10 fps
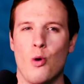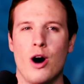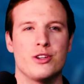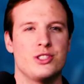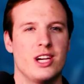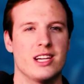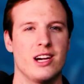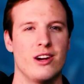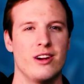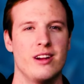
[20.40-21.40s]
water jet
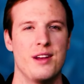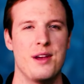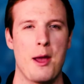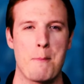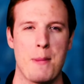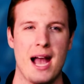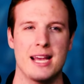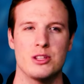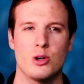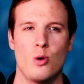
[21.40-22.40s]
cutter, and
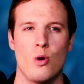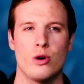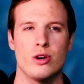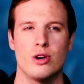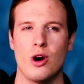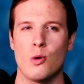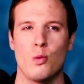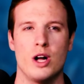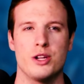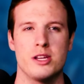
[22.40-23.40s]
back in the corner are
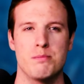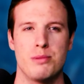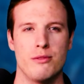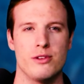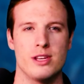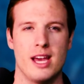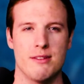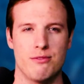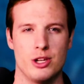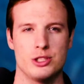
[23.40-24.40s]
welding, buffing,
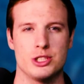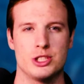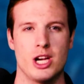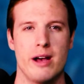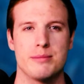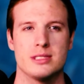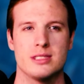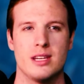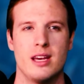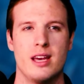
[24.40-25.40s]
and finishing shops.
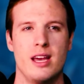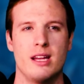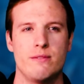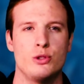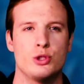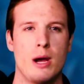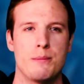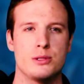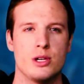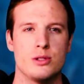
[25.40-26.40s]
In future
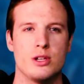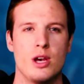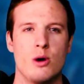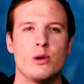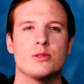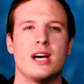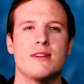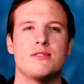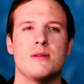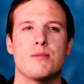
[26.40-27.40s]
episodes, we will
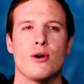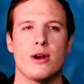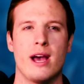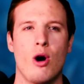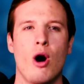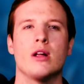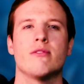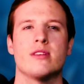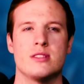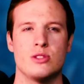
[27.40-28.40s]
dive deeper on how all
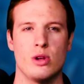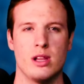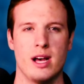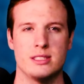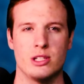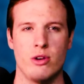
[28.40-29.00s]
of this is utilized to